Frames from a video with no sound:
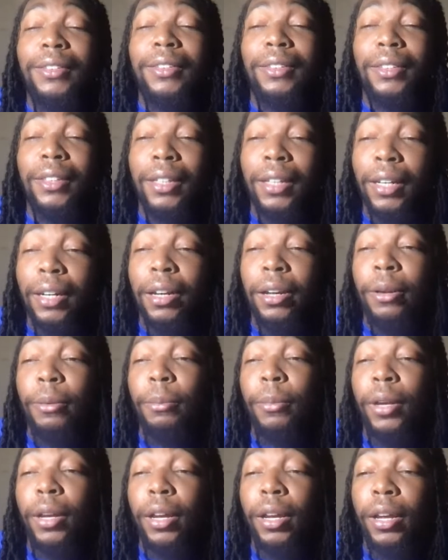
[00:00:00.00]
10,
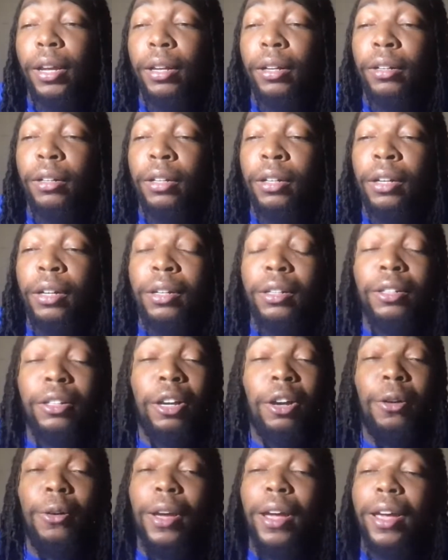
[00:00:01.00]
man.
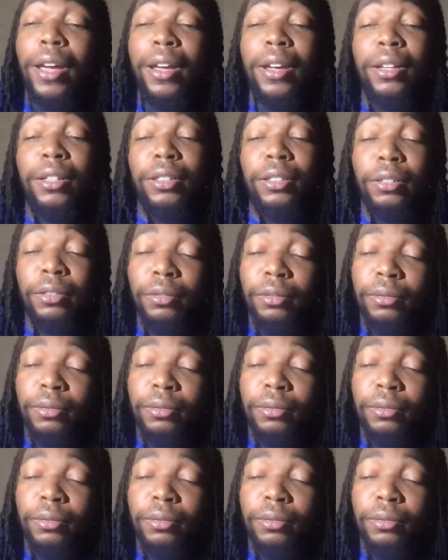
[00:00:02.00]
Yo, Ace.